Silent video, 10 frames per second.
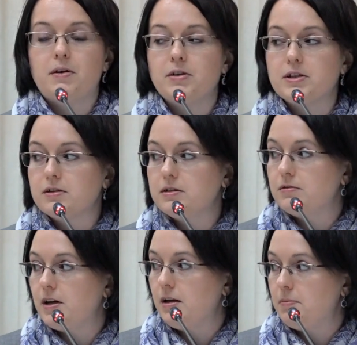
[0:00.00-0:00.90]
Far Eastern
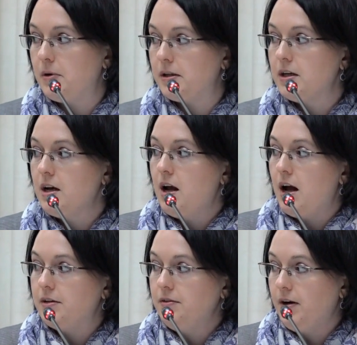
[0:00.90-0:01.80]
development.
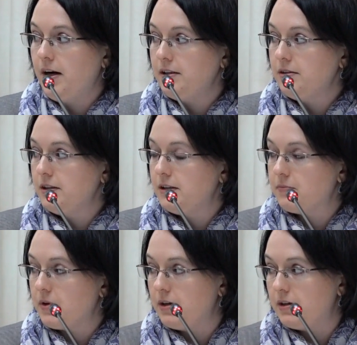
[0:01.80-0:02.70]
And finally,